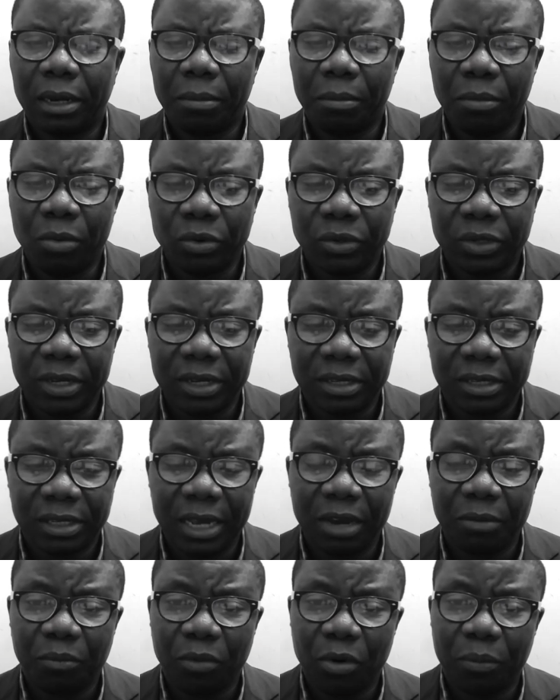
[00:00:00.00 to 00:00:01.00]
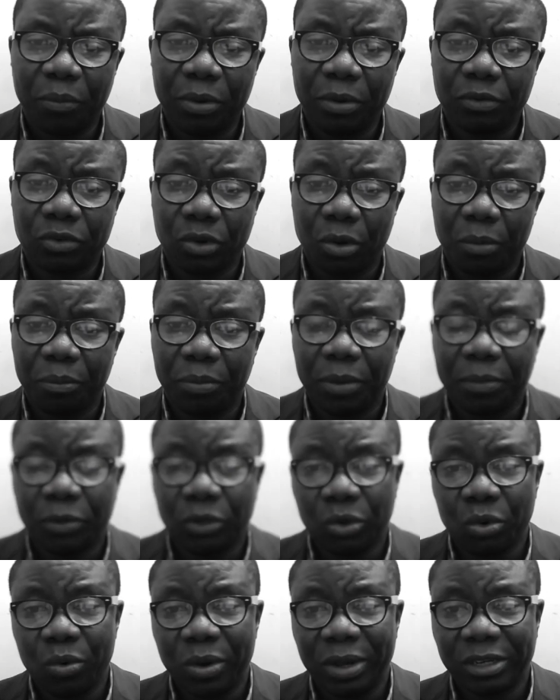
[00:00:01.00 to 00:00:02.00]
Moses sent some
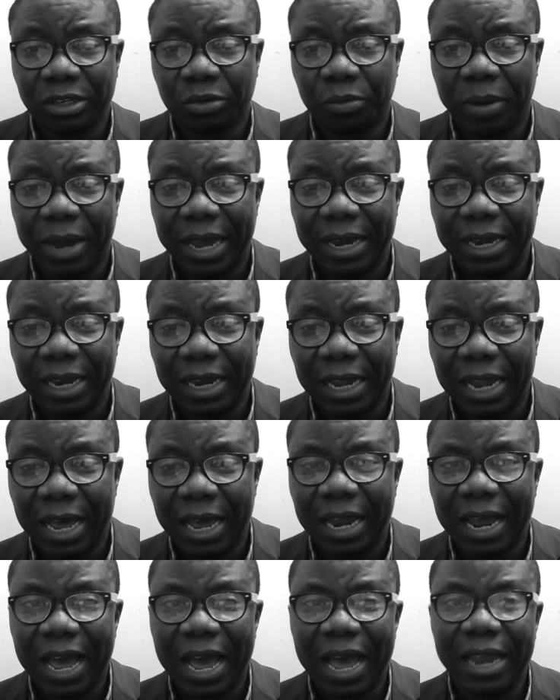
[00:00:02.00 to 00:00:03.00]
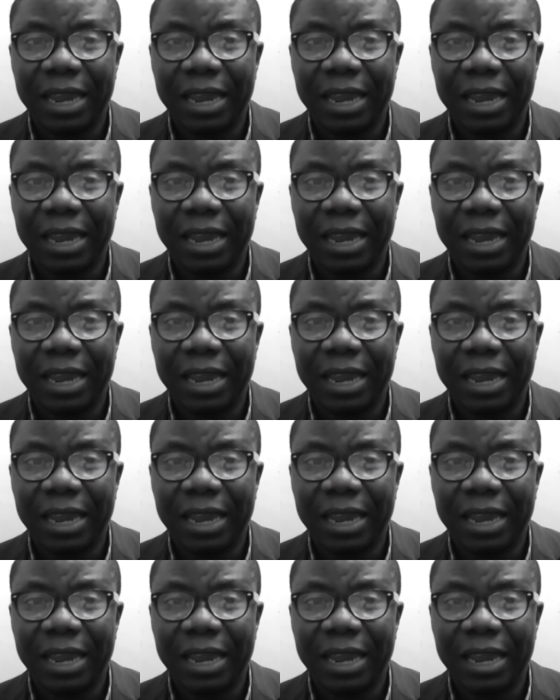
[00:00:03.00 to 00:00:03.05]
people to go and spy the land.